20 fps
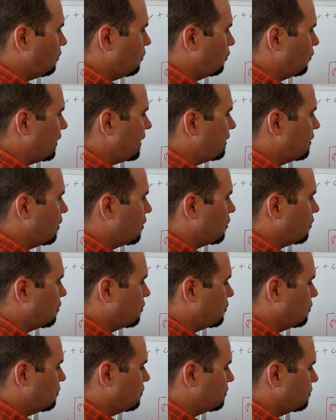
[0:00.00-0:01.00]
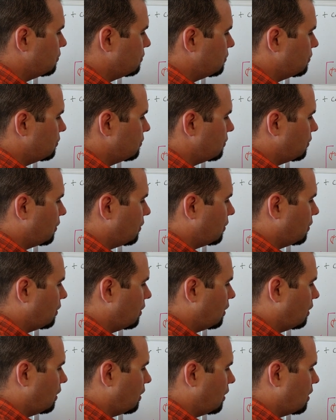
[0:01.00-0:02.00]
we know
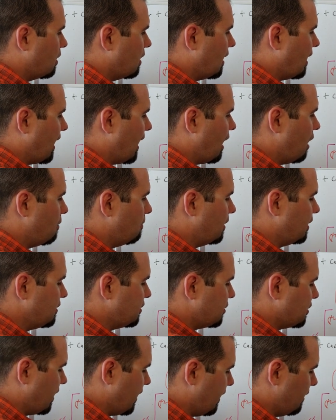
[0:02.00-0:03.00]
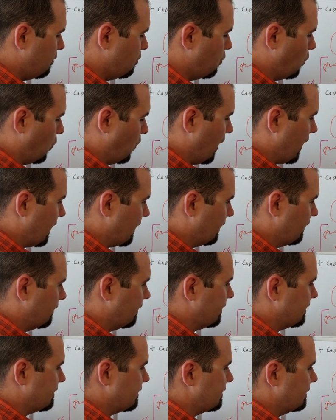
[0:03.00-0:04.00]
how much and
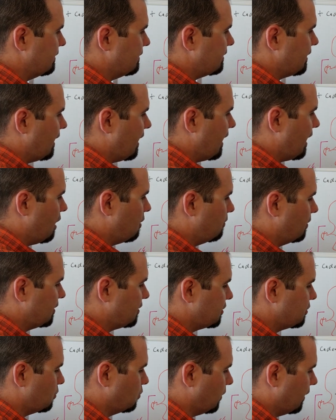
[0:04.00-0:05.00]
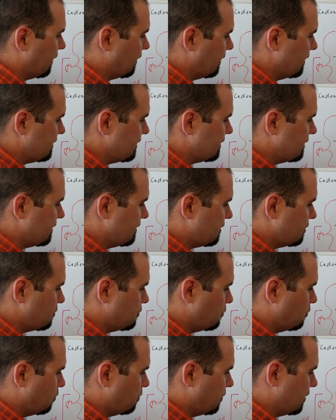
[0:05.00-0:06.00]
when this is, how much and when this is.
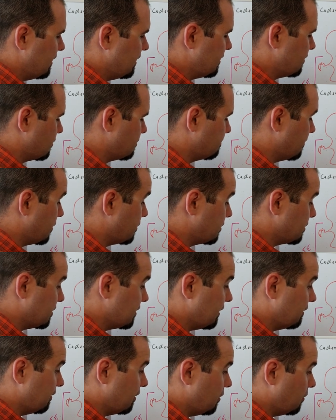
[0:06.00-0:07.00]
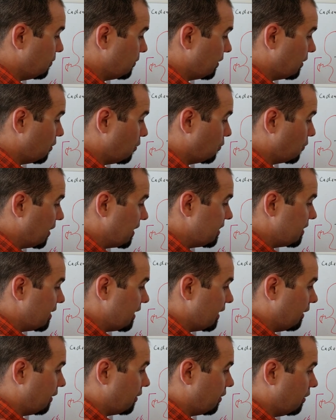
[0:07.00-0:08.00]
These are both zero, and we know when
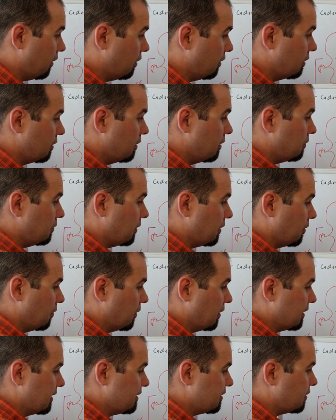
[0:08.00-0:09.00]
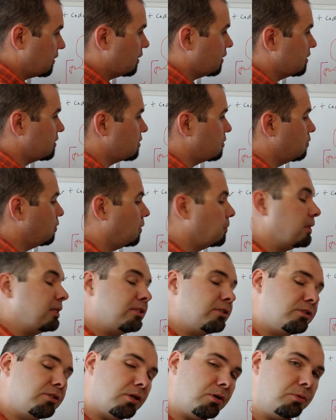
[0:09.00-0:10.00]
they occur. We know when this occurs. What we
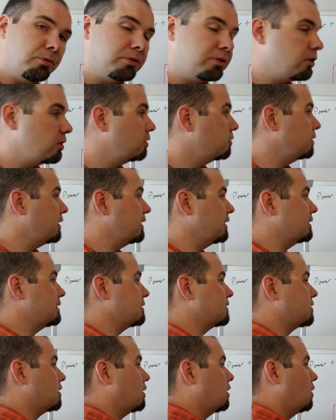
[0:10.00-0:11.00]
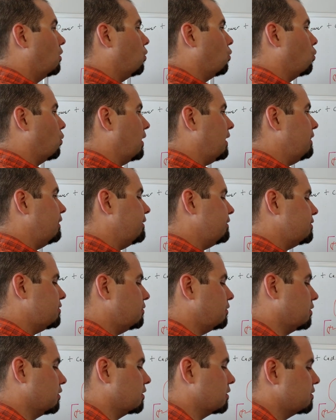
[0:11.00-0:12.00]
don't know is when this
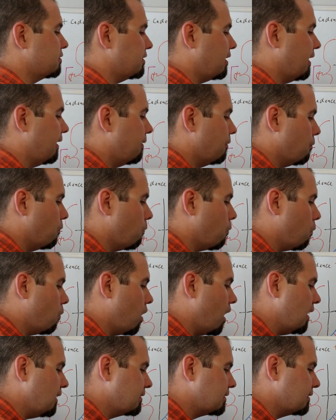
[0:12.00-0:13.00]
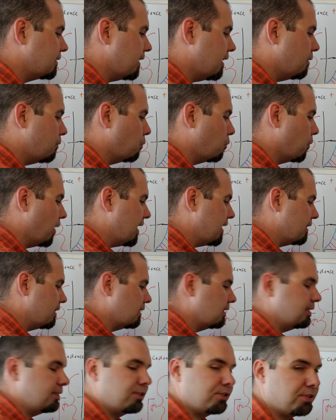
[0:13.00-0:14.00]
occurs and what and
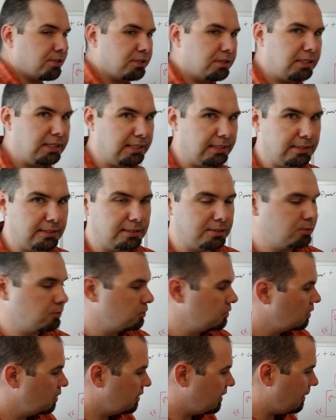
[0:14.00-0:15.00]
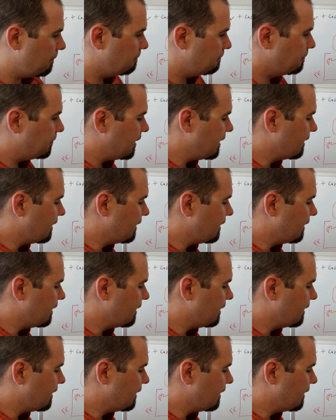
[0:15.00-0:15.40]
when this is, that